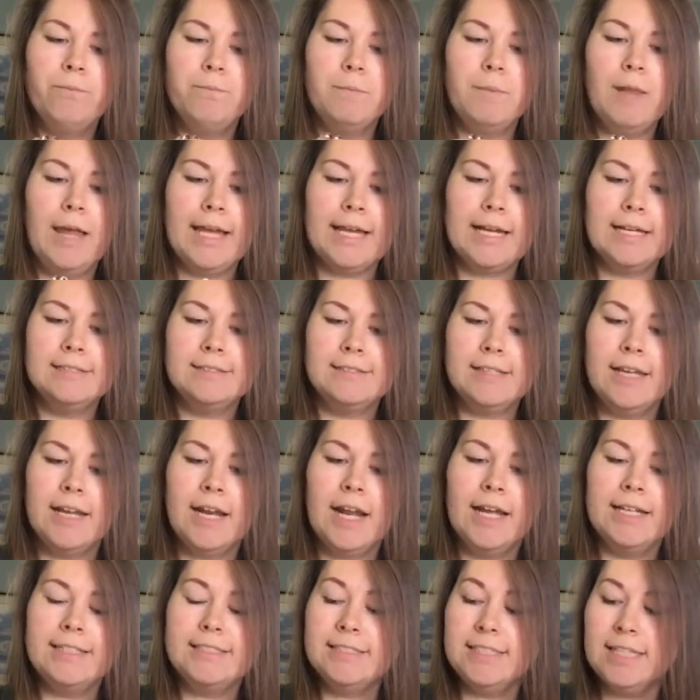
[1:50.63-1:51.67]
Like I said,
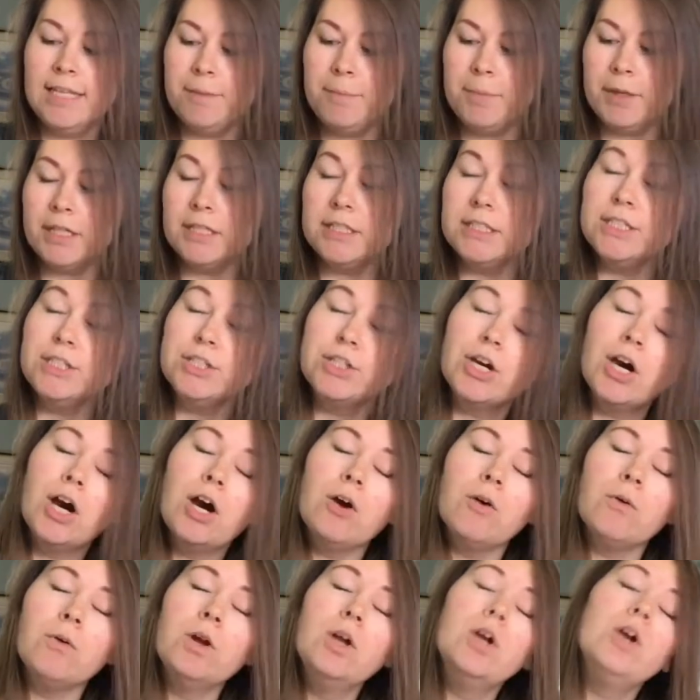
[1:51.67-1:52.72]
I typically
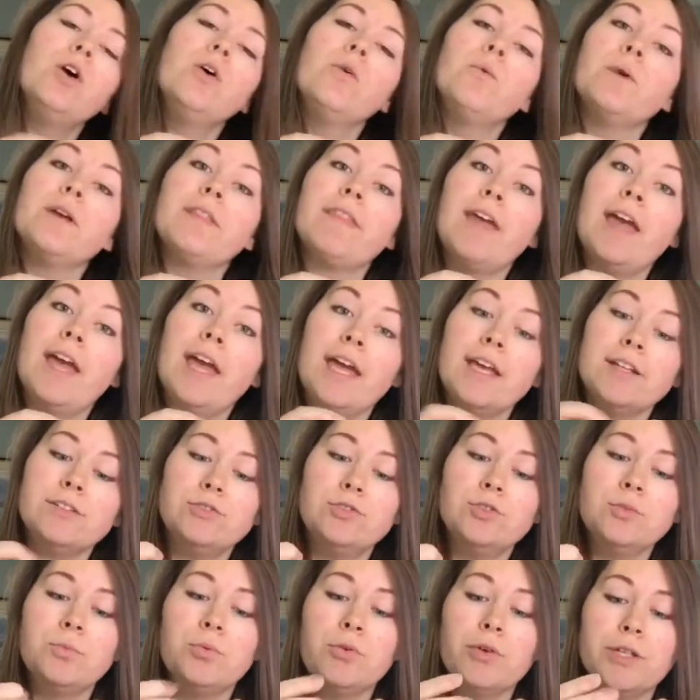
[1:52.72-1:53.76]
go with a
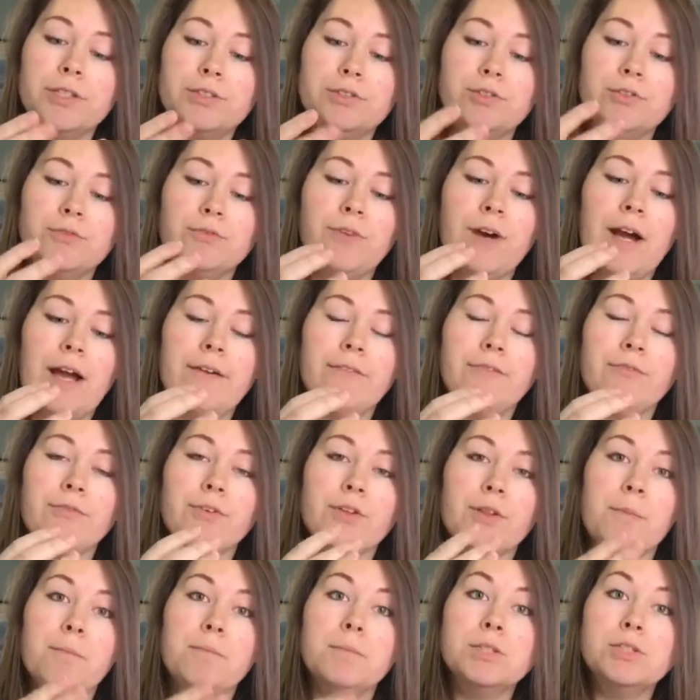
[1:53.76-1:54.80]
2.25 for
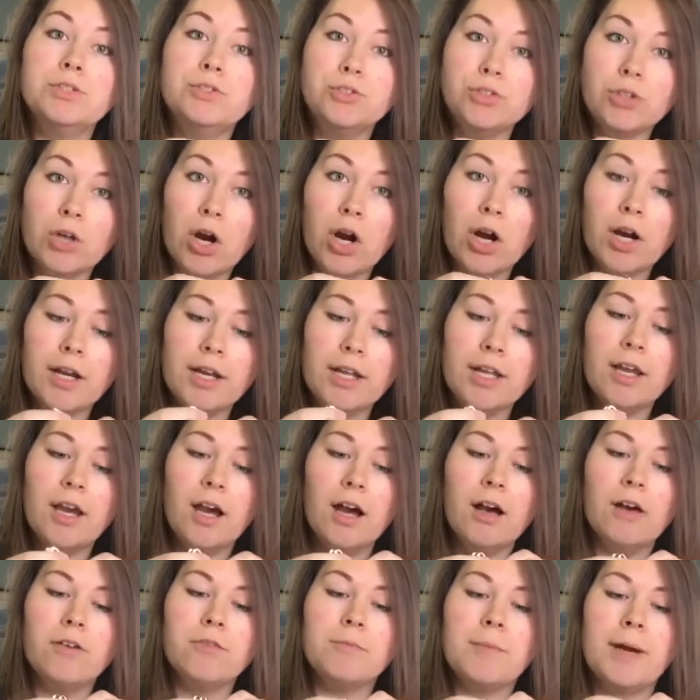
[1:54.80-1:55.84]
the majority
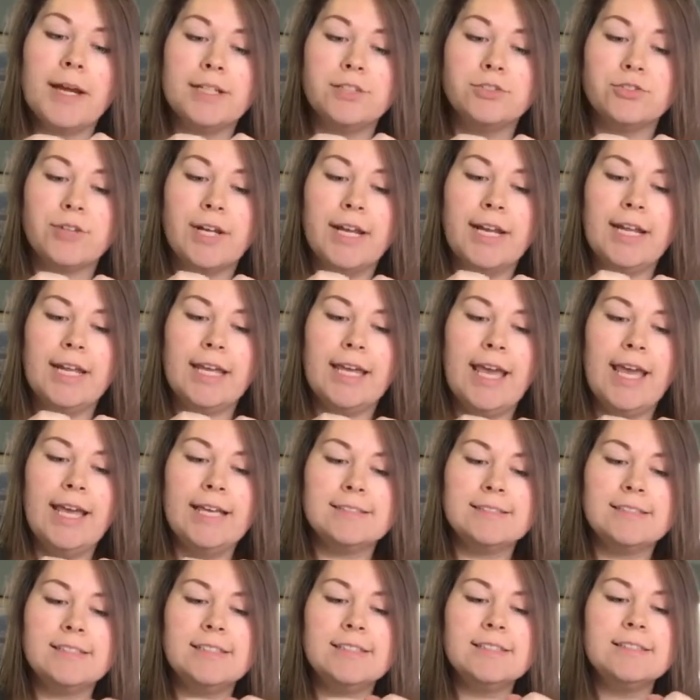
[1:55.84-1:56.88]
of my training
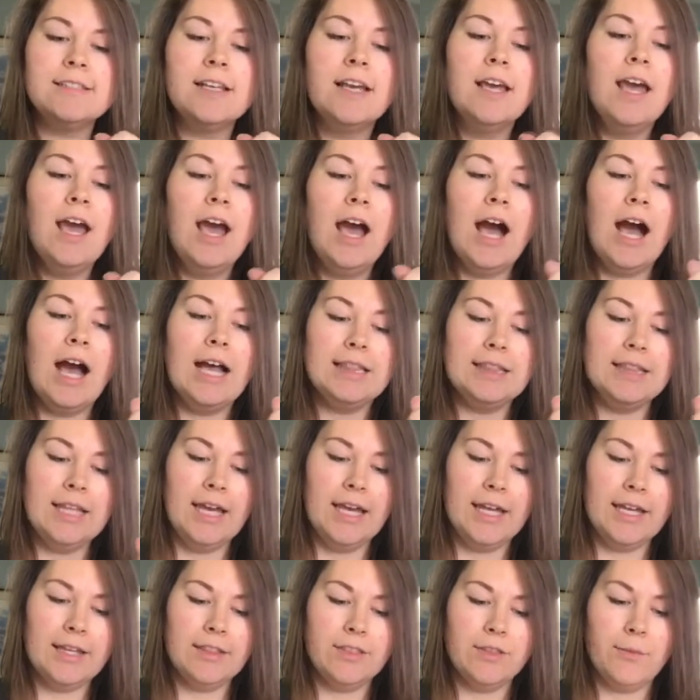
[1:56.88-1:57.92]
cases. I
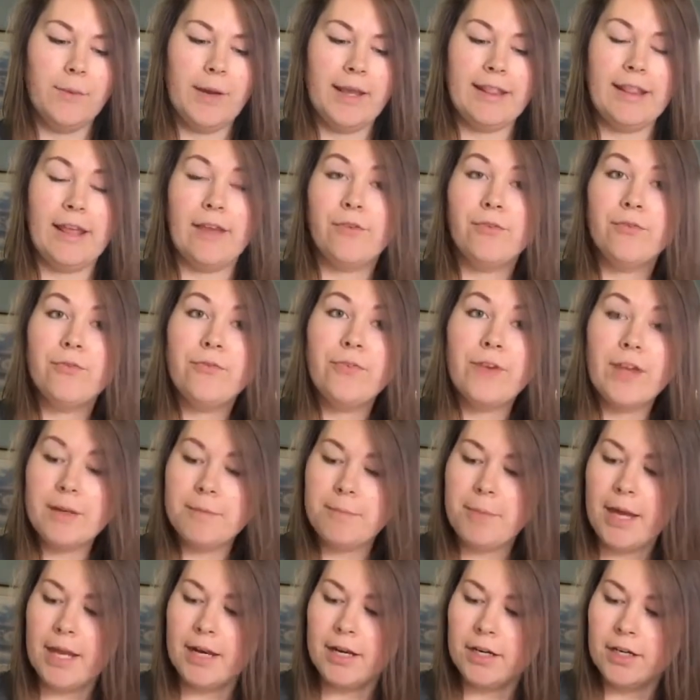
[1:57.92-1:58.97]
like the way they fit
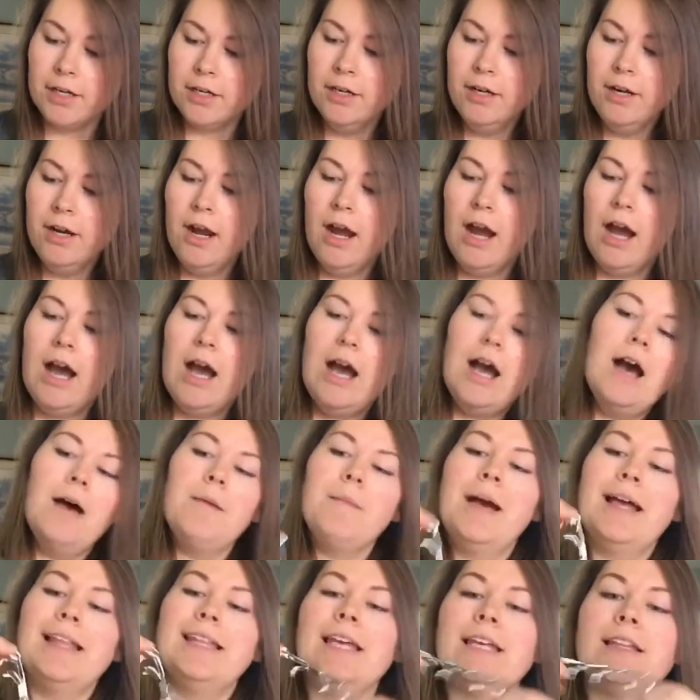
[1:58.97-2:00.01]
better.
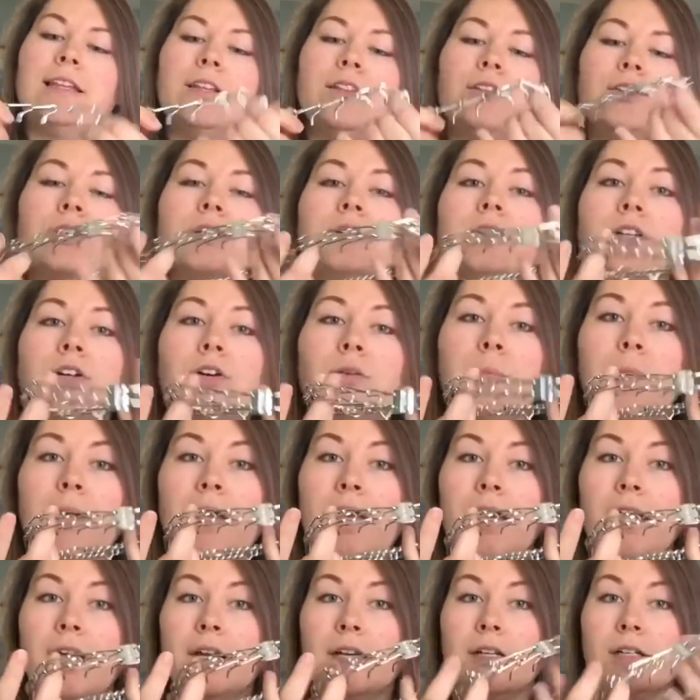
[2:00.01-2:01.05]
I like that they're a little
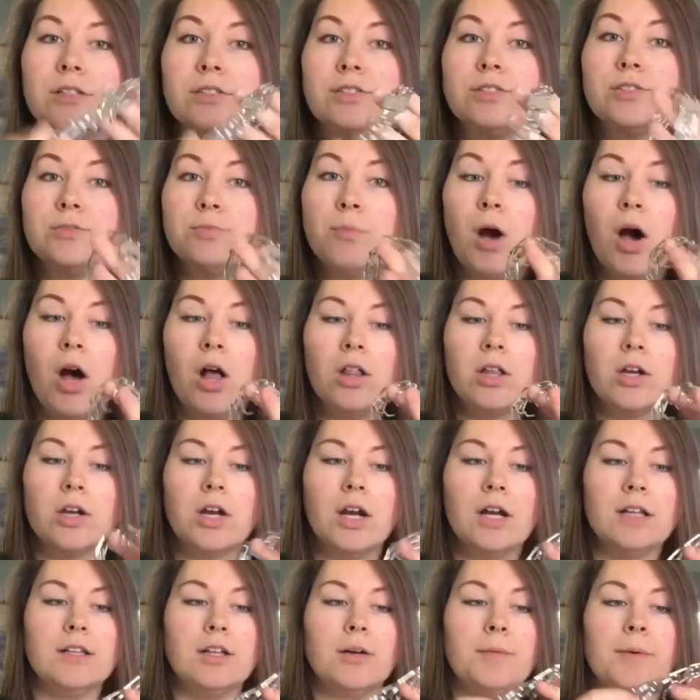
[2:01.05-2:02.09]
bit smaller,
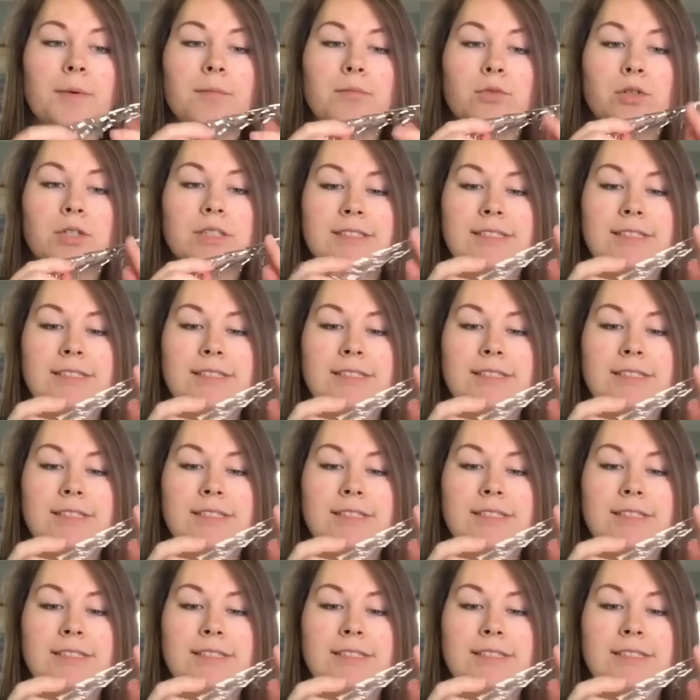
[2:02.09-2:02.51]
a little bit more